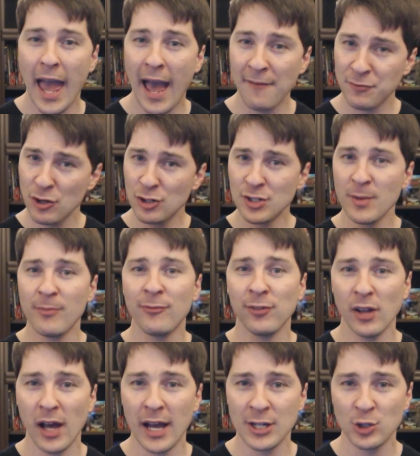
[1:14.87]
after your ship
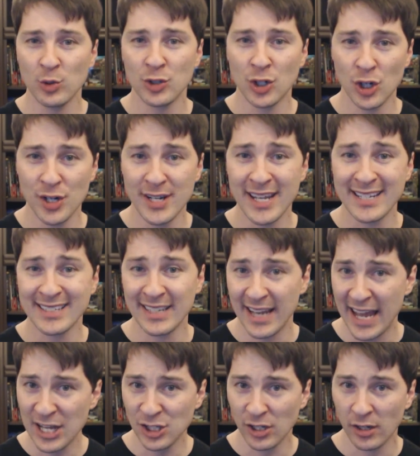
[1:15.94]
flies to a certain
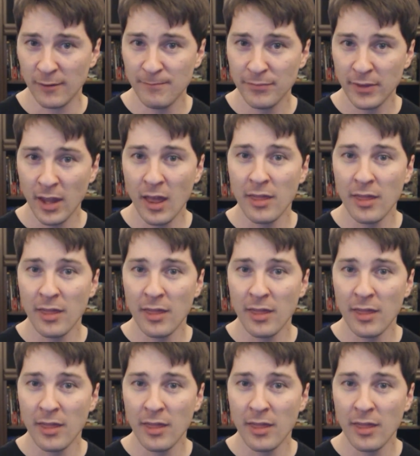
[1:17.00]
destination,